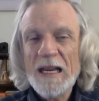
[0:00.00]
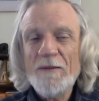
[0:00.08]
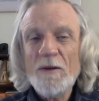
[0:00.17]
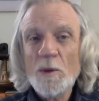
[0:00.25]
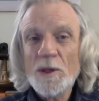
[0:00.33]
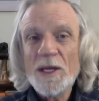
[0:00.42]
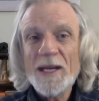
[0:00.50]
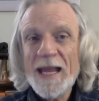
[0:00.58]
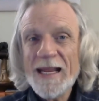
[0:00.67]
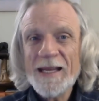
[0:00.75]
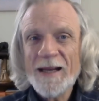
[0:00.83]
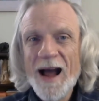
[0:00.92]
even with the
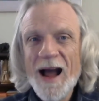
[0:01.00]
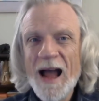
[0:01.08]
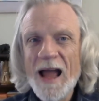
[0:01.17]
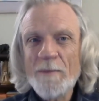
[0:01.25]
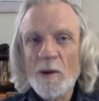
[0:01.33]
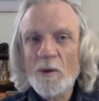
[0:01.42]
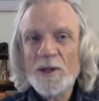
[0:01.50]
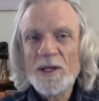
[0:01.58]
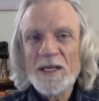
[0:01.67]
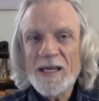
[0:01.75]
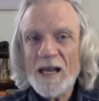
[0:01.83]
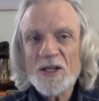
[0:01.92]
naked eye, but
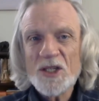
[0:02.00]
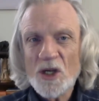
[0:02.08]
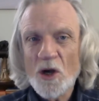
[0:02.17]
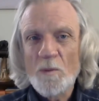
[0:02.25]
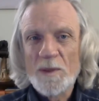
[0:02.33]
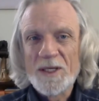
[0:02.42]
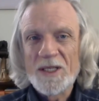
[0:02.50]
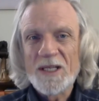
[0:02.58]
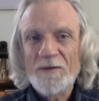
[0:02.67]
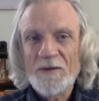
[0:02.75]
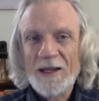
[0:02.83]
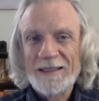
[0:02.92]
with a telescope and
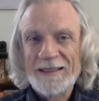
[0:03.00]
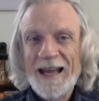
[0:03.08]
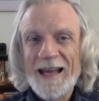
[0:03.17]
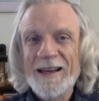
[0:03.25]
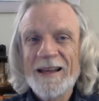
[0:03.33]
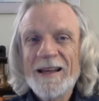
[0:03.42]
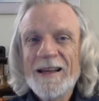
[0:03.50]
stuff like that,